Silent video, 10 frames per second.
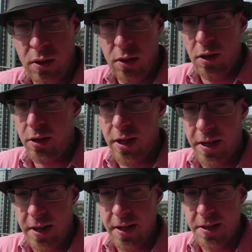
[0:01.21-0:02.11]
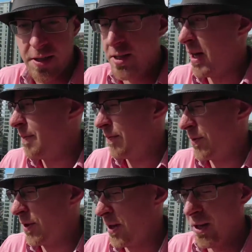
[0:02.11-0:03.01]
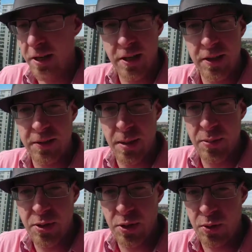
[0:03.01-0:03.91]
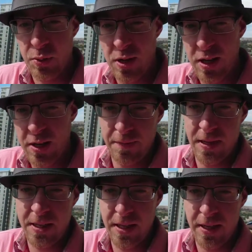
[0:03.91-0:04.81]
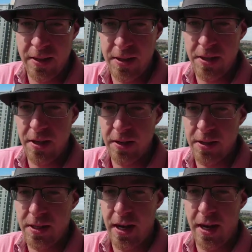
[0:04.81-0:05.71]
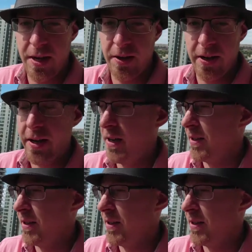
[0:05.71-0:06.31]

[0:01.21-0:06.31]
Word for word: All right, guys, it's time for episode one of the Daily Dear Diary.